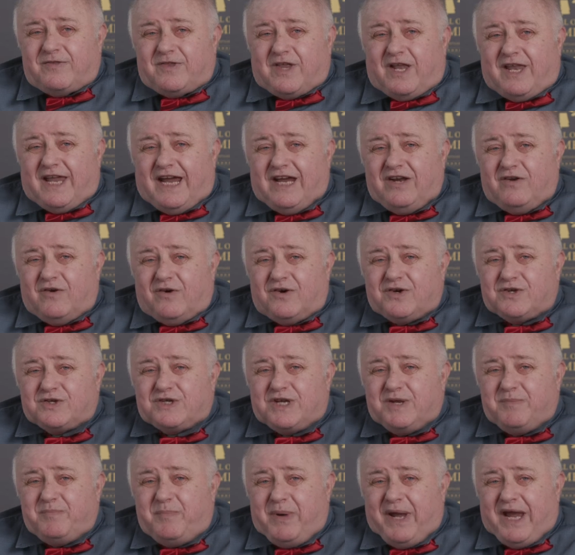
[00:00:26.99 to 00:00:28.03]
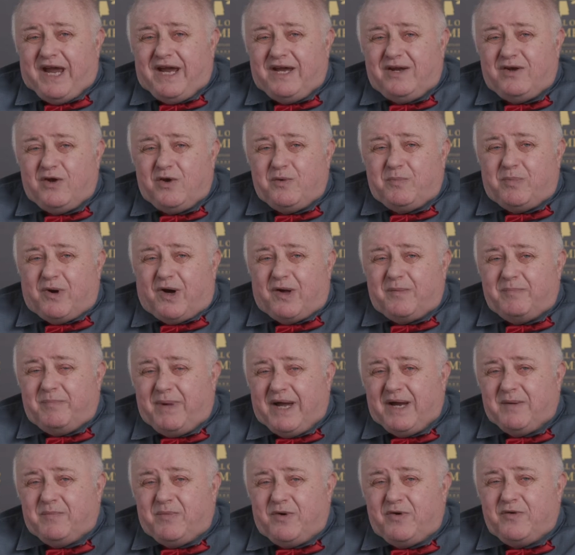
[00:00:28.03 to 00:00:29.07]
The late Erskine Payne, who brought
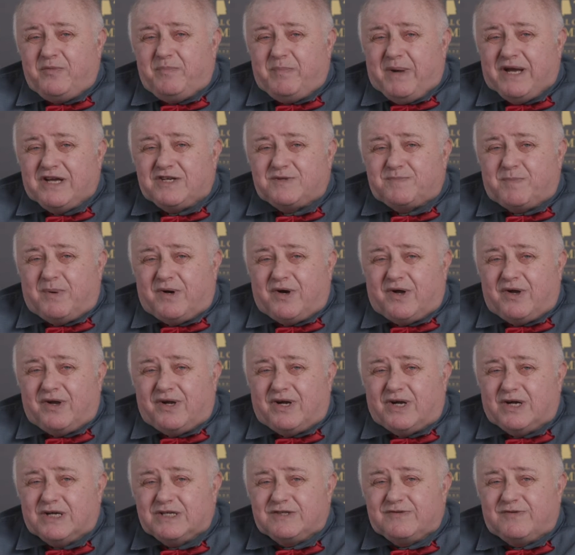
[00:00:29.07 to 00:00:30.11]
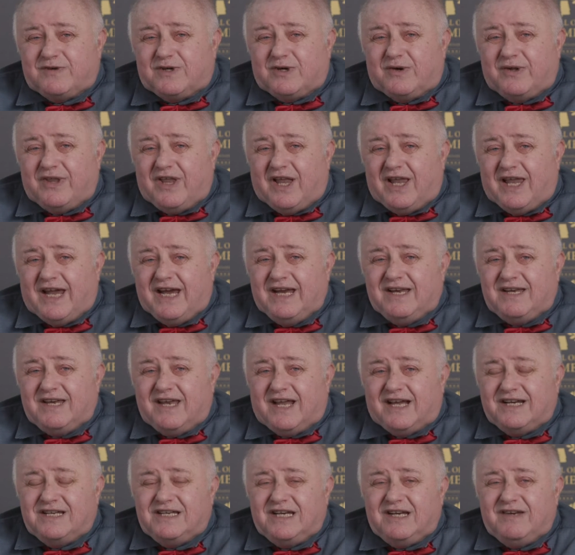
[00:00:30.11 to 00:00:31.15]
Babe Ruth baseball to Huntsville in the late
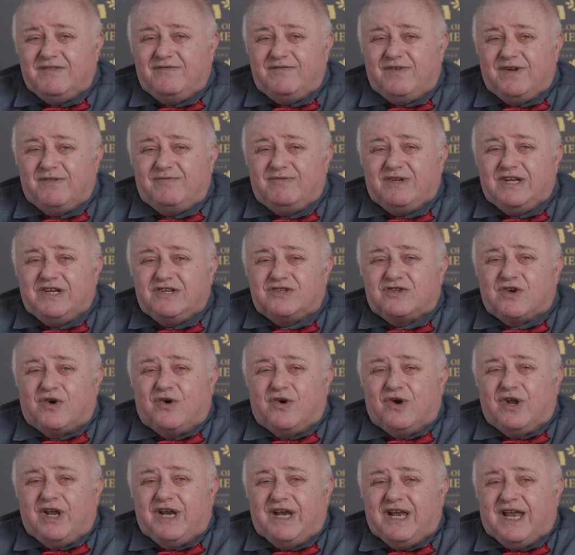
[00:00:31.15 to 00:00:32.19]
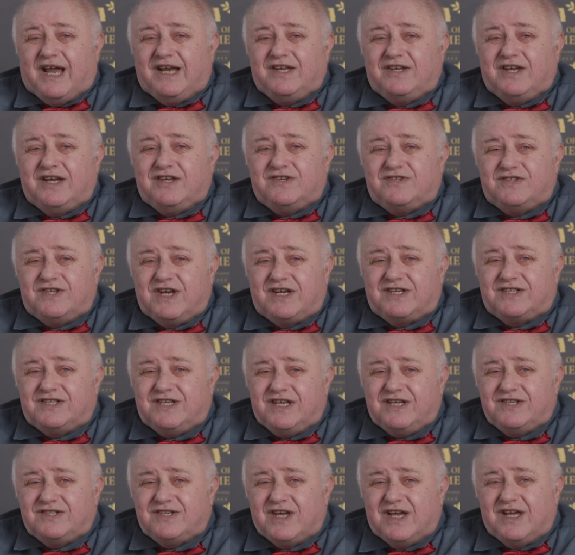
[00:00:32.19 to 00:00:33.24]
1950s or early
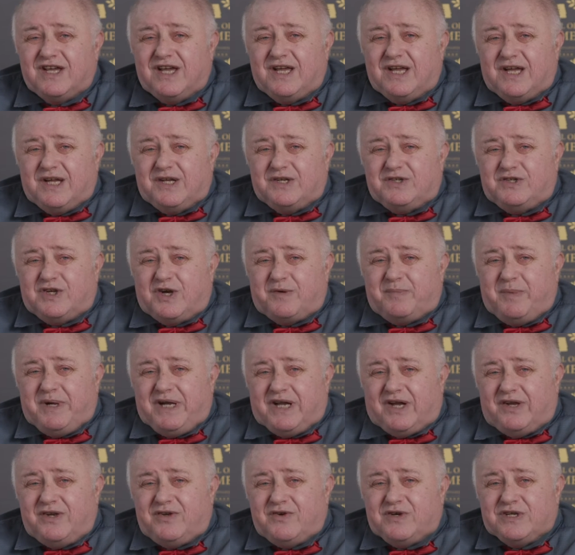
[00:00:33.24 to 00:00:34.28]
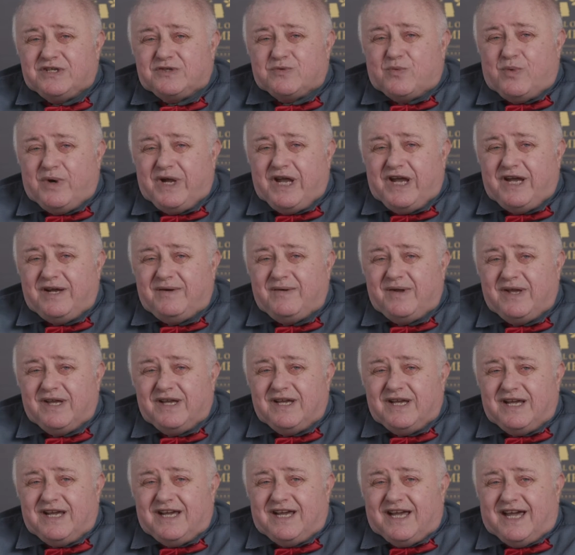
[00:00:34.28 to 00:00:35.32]
1960s, took me under his wing,
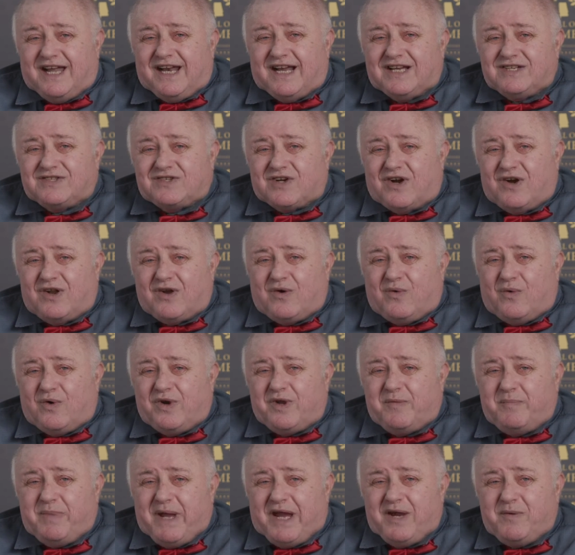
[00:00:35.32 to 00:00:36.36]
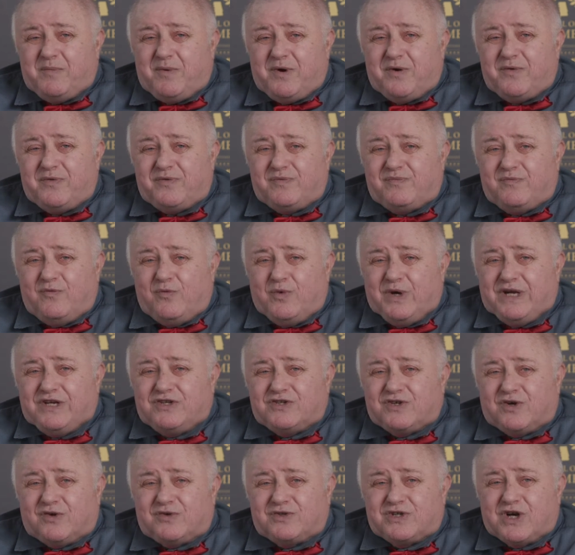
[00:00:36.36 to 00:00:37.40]
and I started going to Babe Ruth
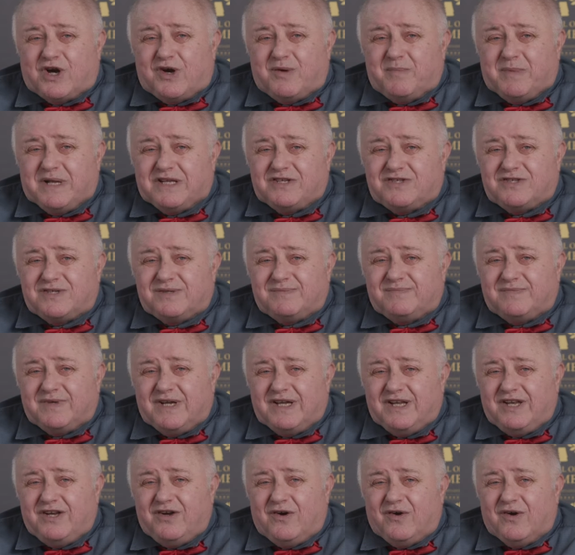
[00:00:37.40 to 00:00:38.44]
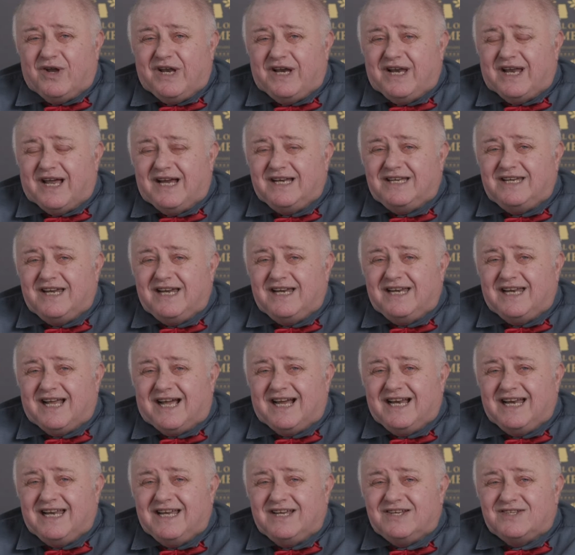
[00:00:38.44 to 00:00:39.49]
regional tournaments in the early
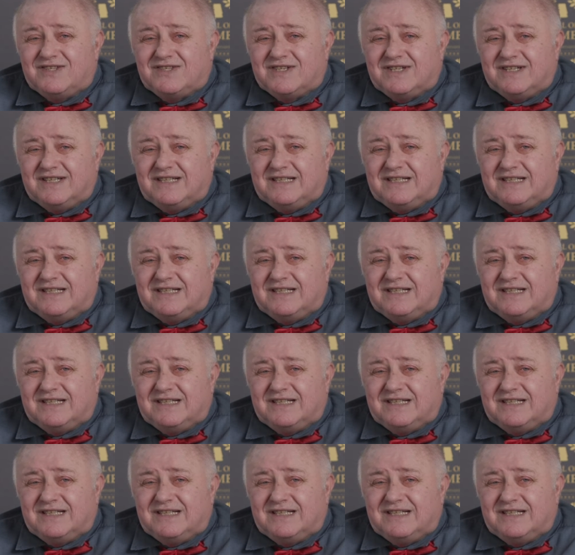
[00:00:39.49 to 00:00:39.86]
1990s.